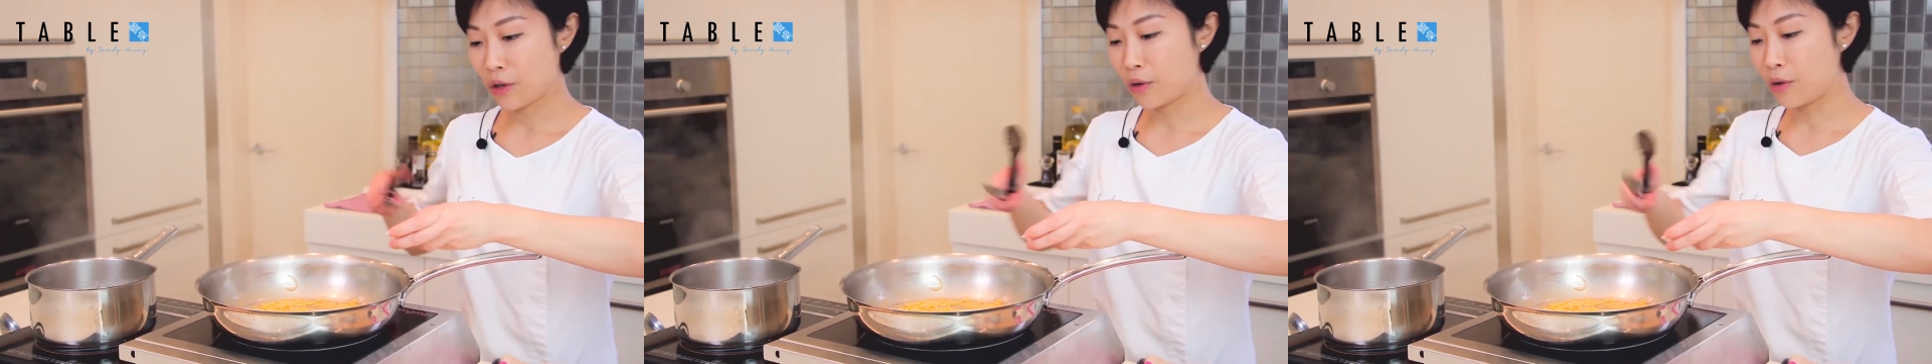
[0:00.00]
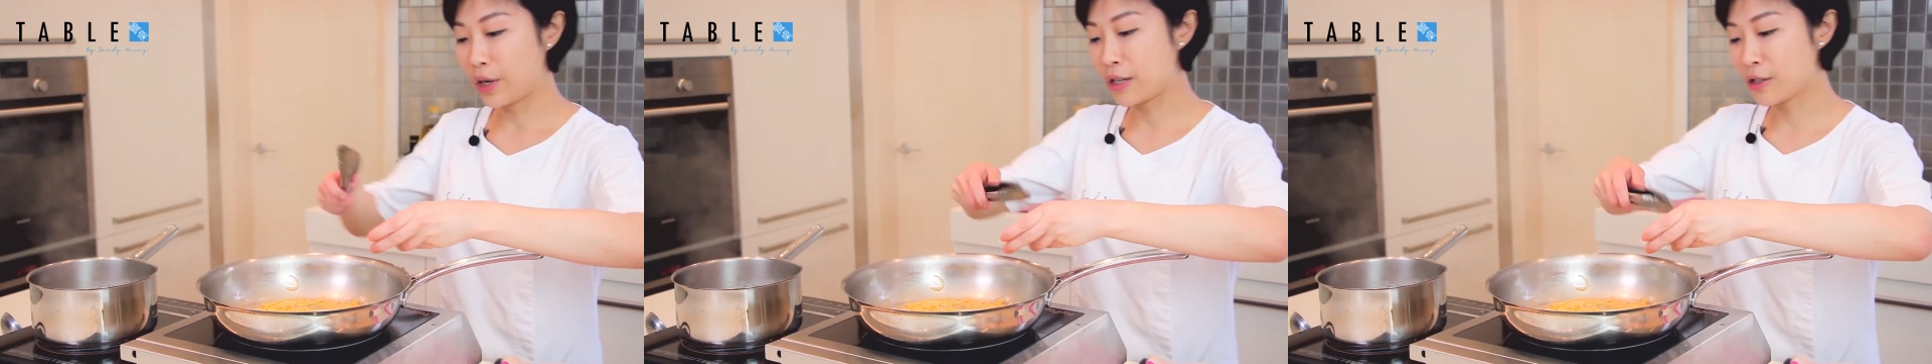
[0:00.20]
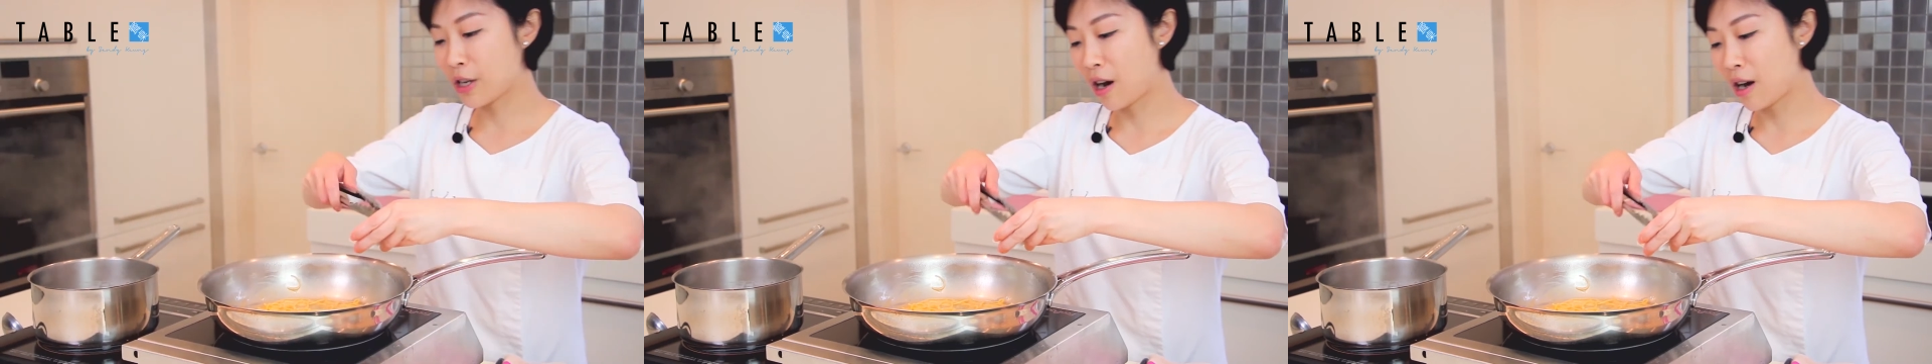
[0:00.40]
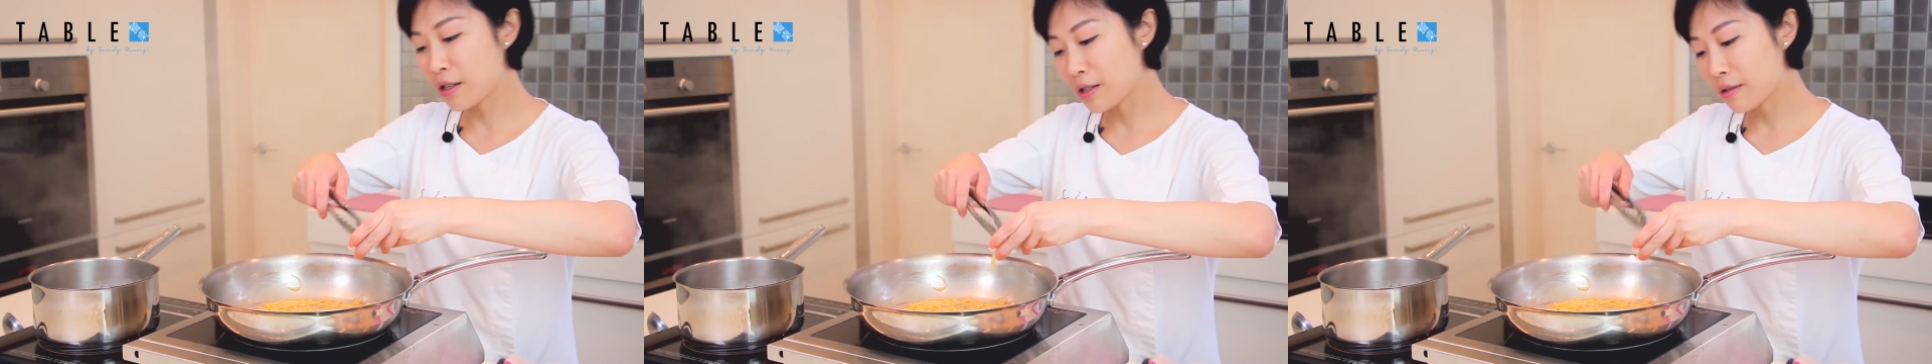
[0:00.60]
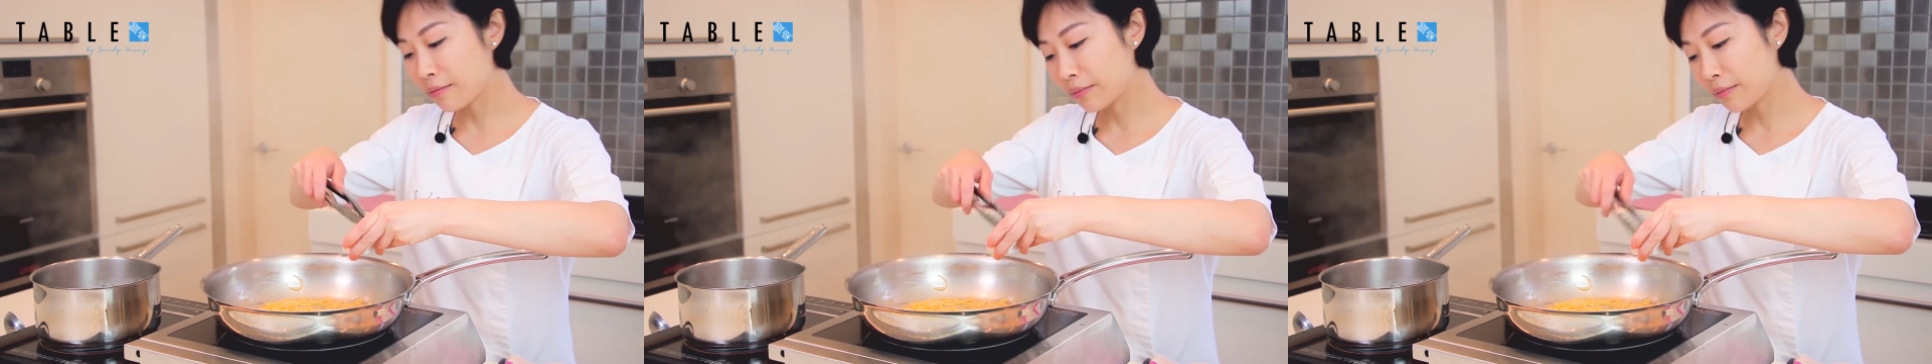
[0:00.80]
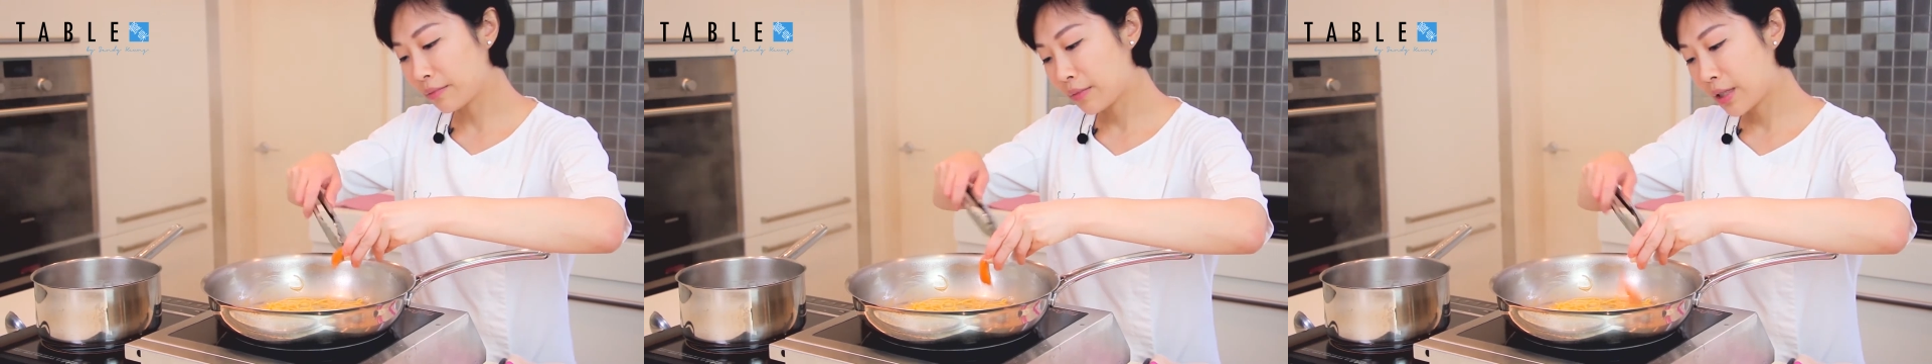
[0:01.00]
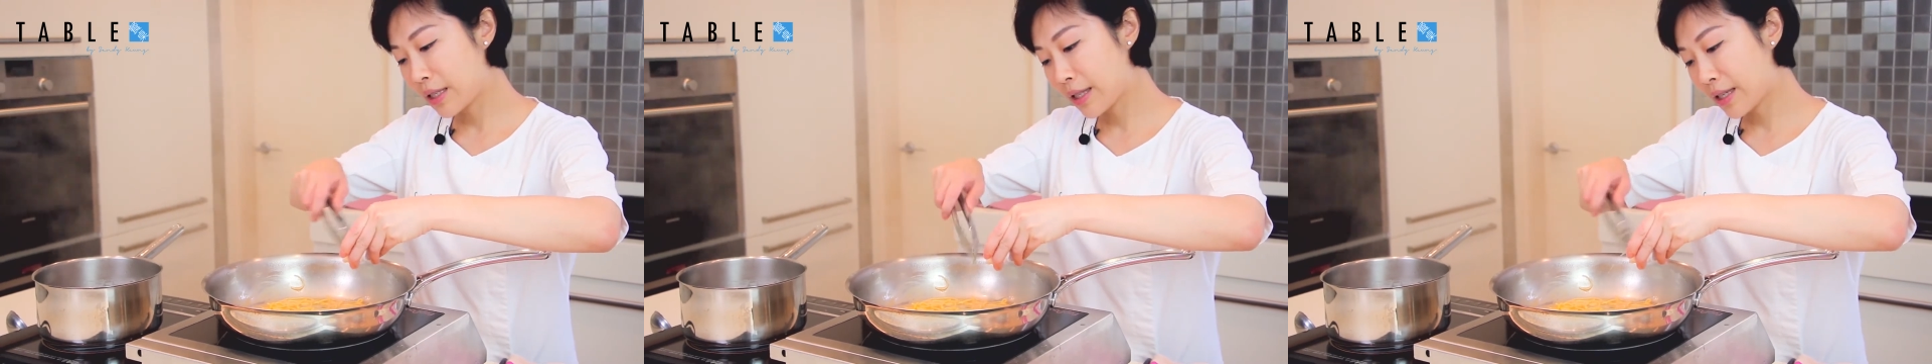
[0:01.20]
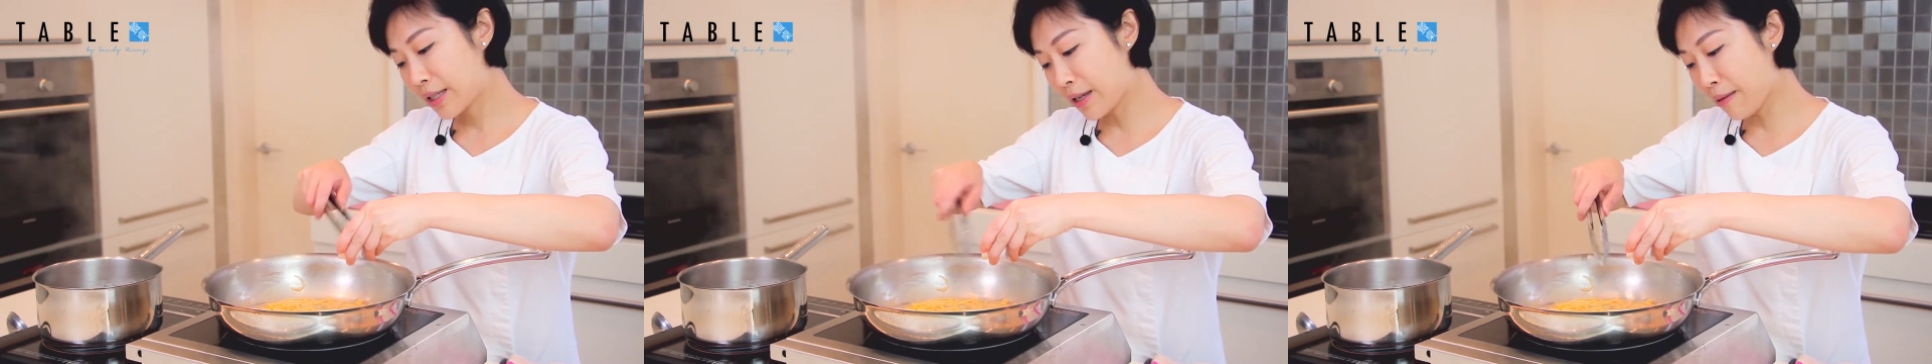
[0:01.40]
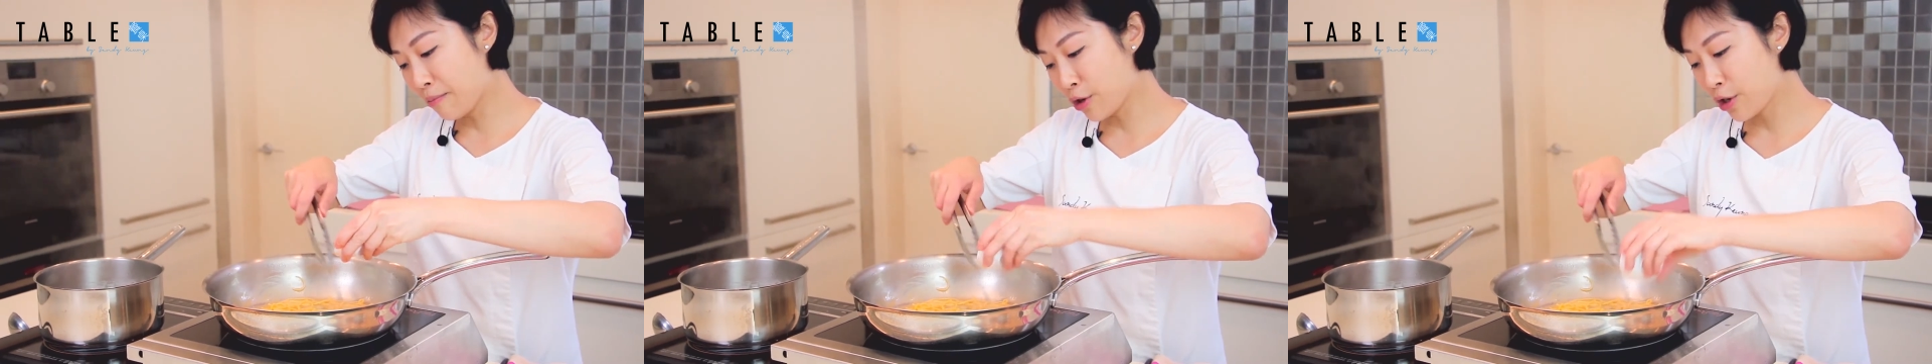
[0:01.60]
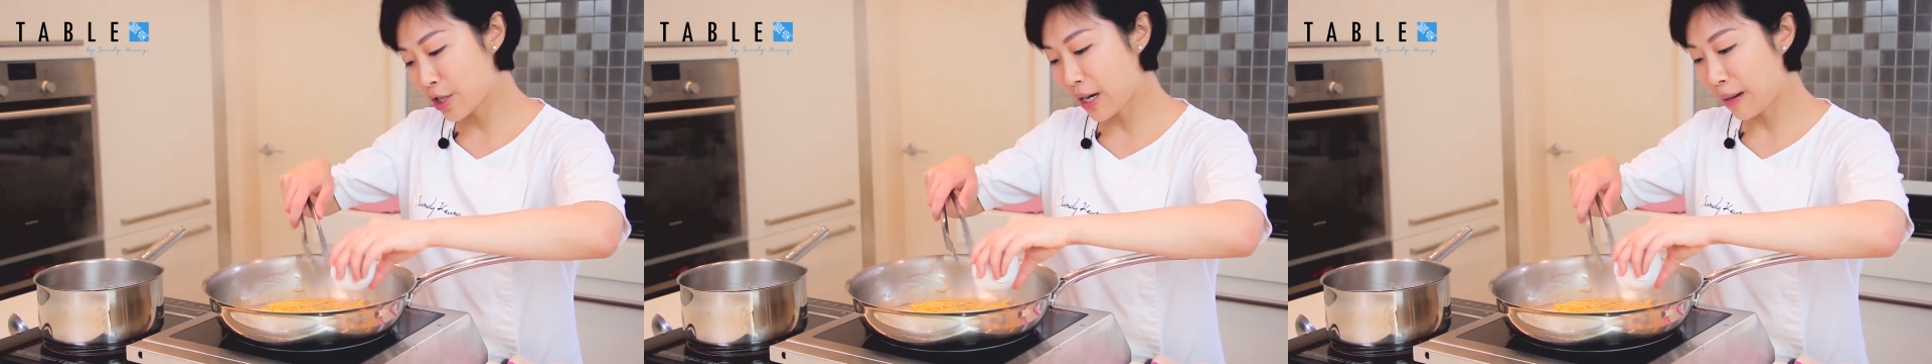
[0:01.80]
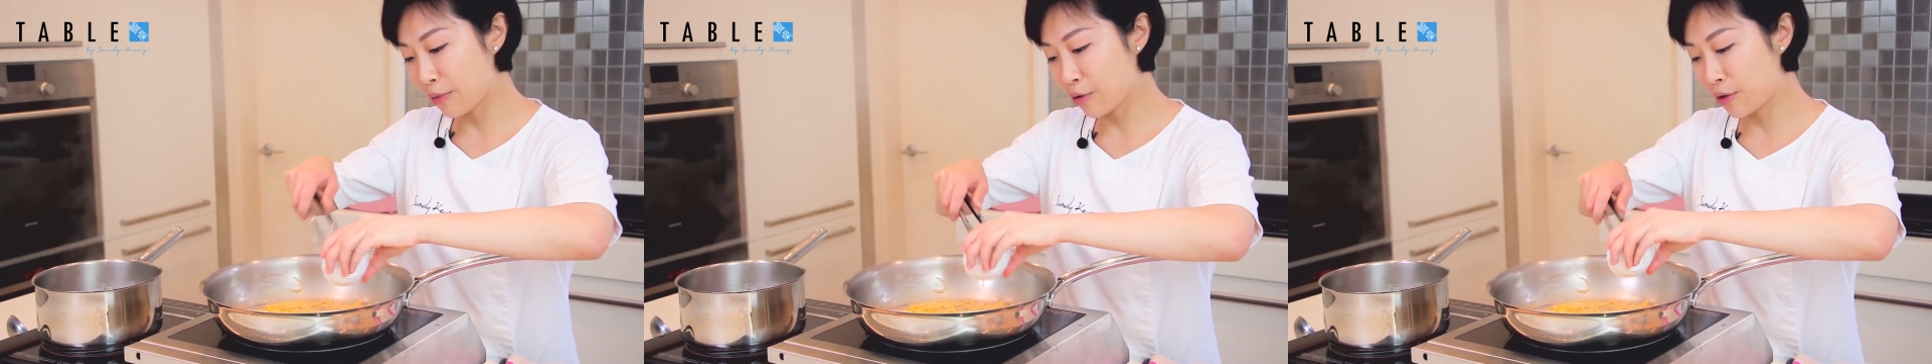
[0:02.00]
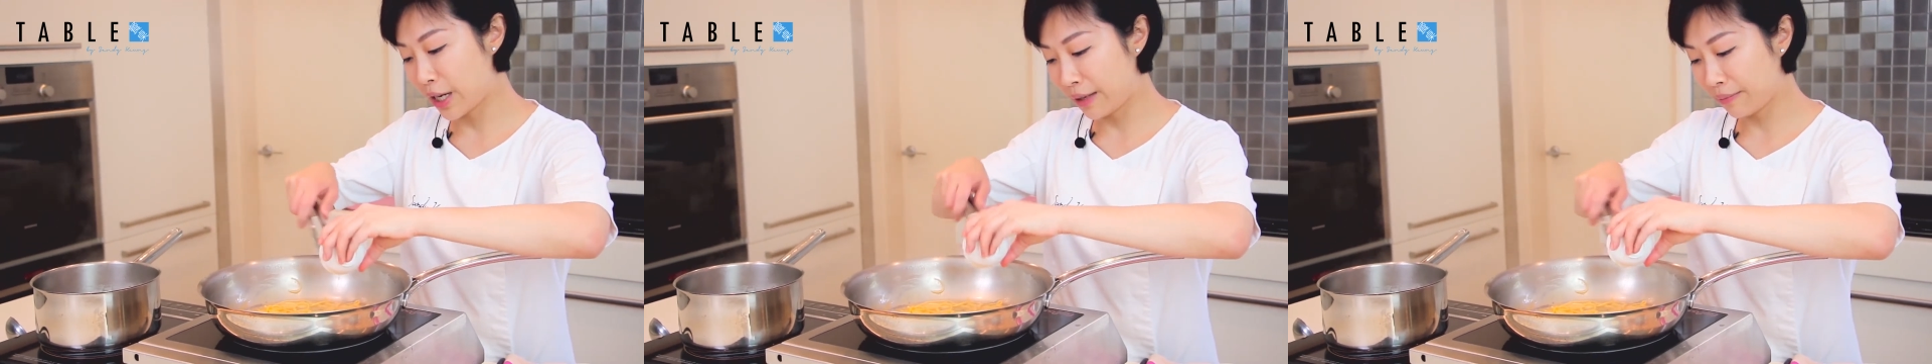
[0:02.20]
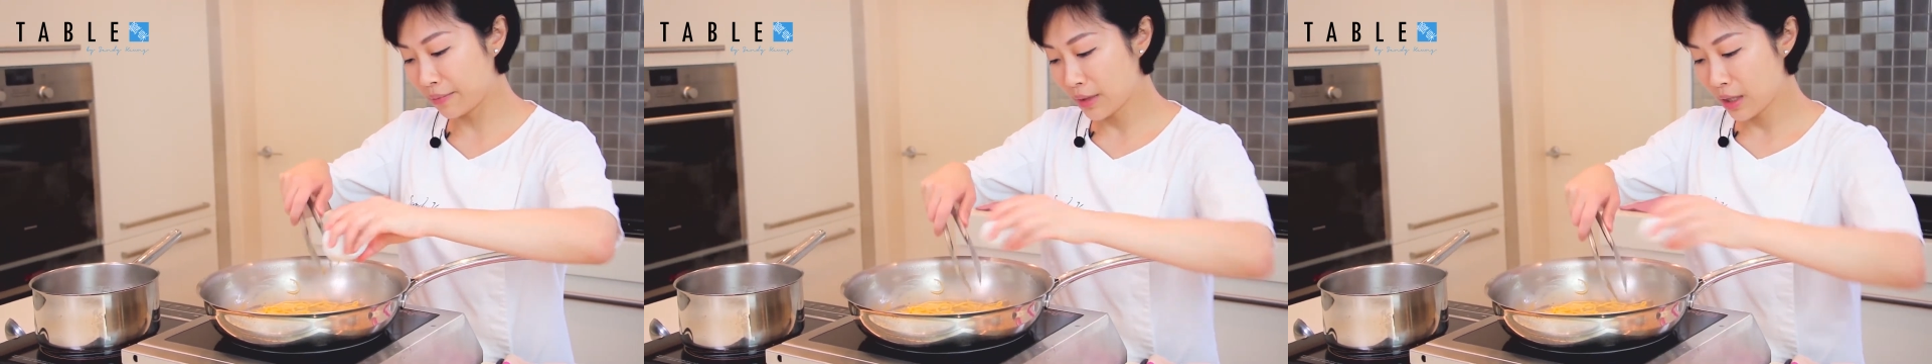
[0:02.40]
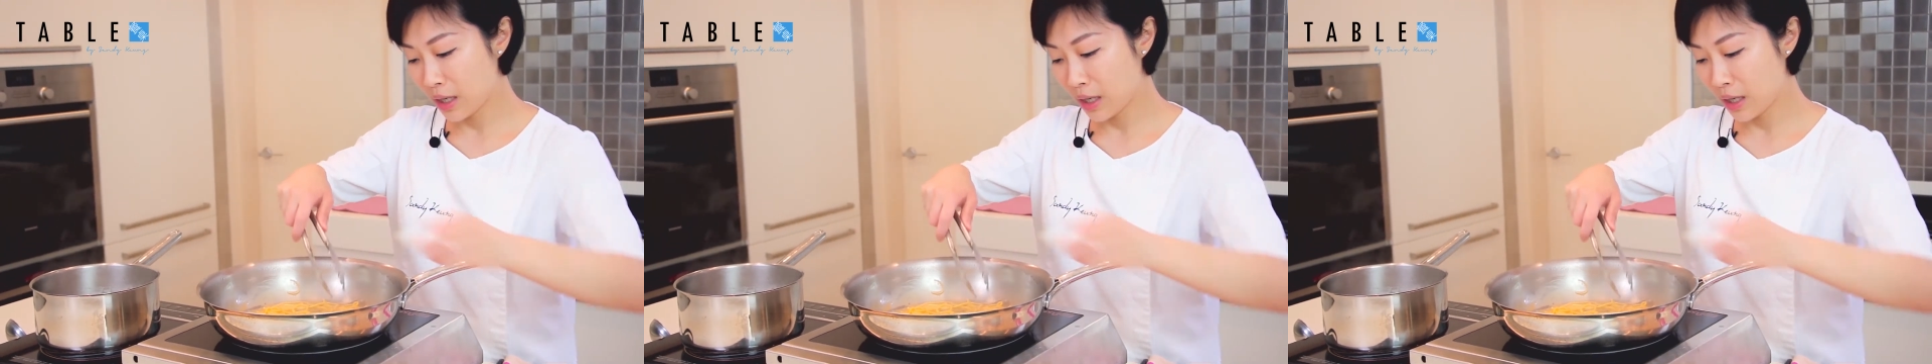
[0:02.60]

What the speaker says: uni sauce. This is the mushed up uni.